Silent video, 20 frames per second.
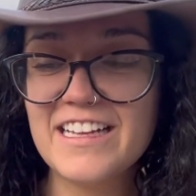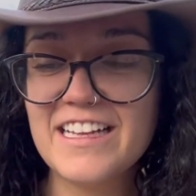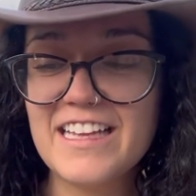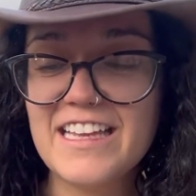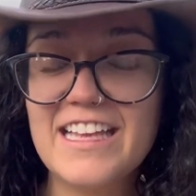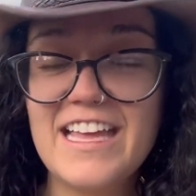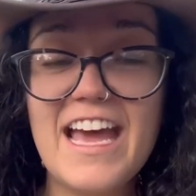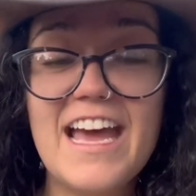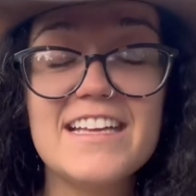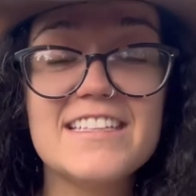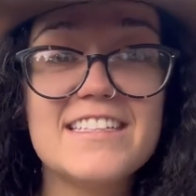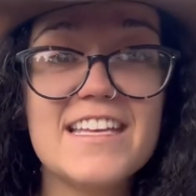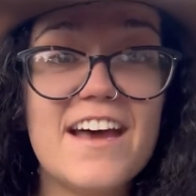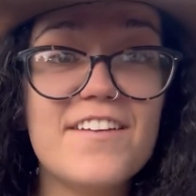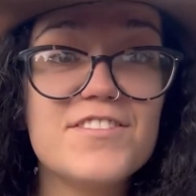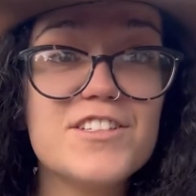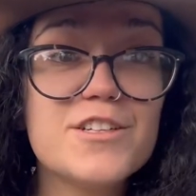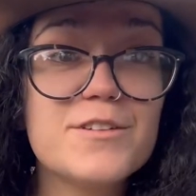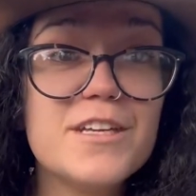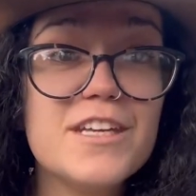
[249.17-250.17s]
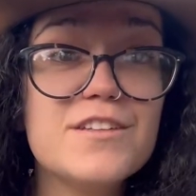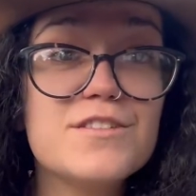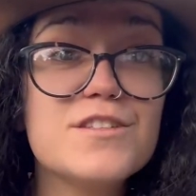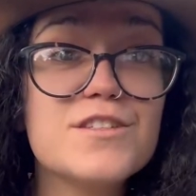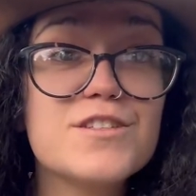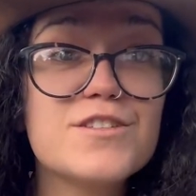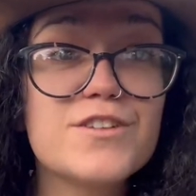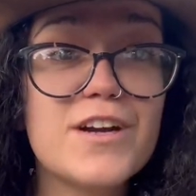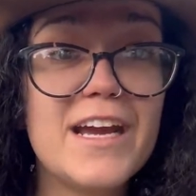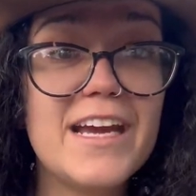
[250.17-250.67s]
Yes, after you
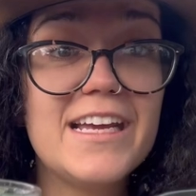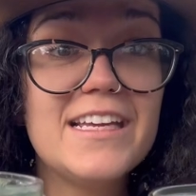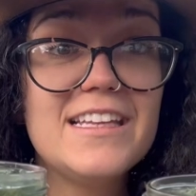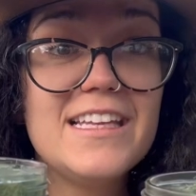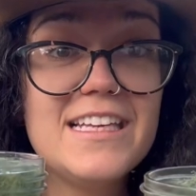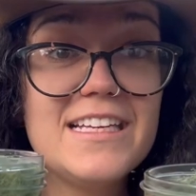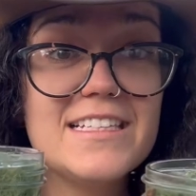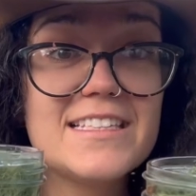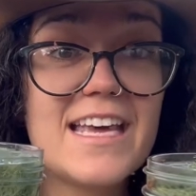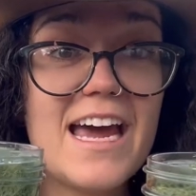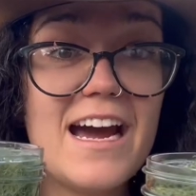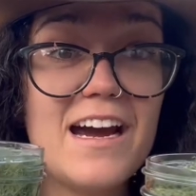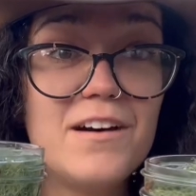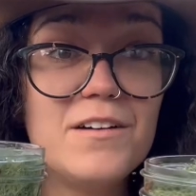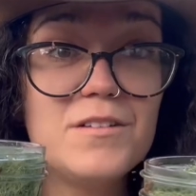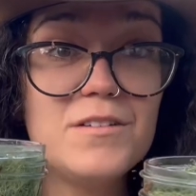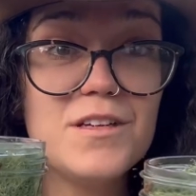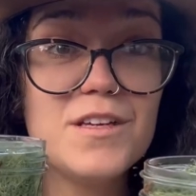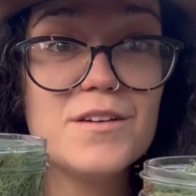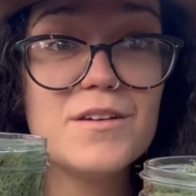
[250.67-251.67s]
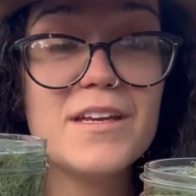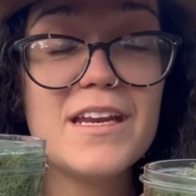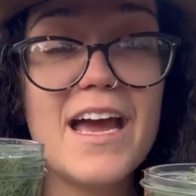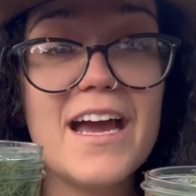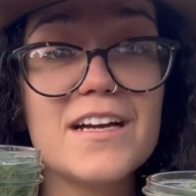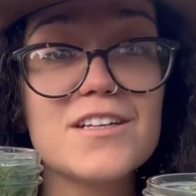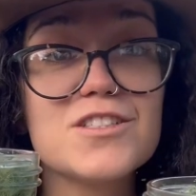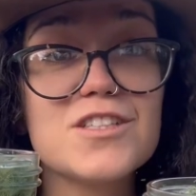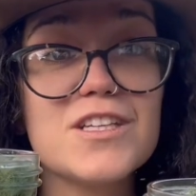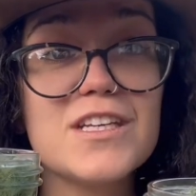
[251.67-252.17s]
strain these out, you can
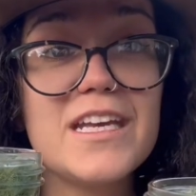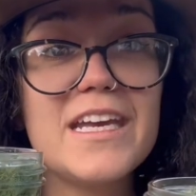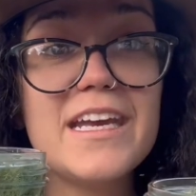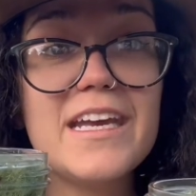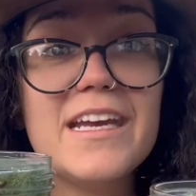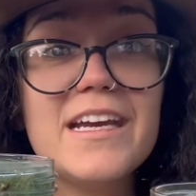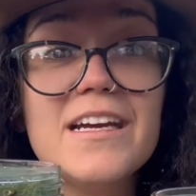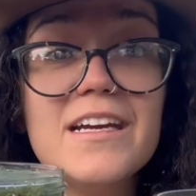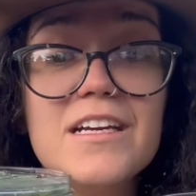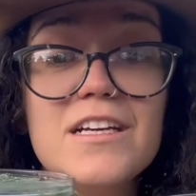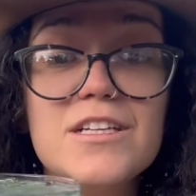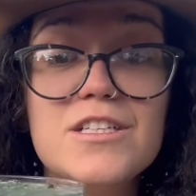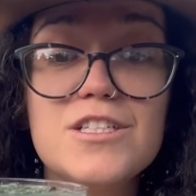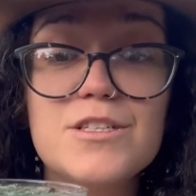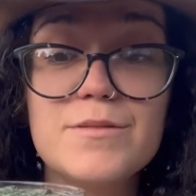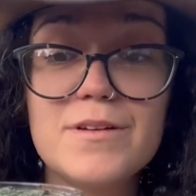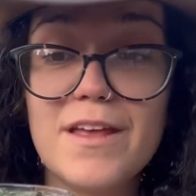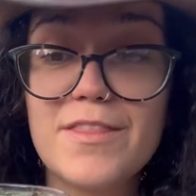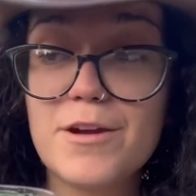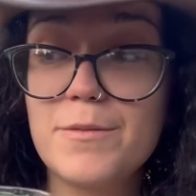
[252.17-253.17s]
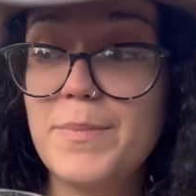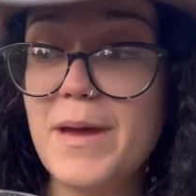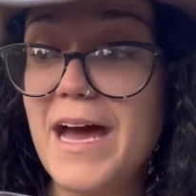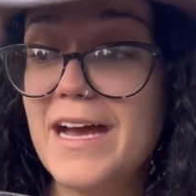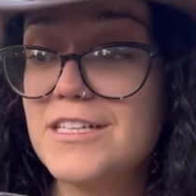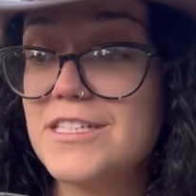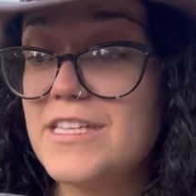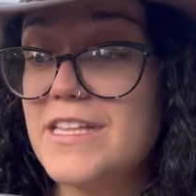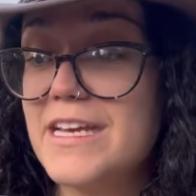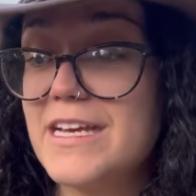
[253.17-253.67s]
actually do another
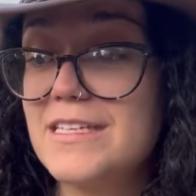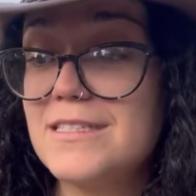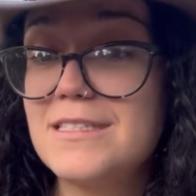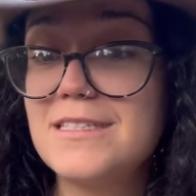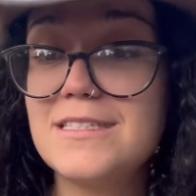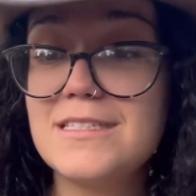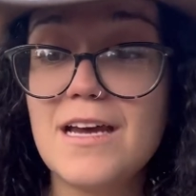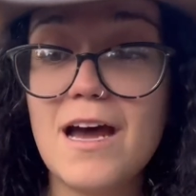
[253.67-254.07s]
batch of this,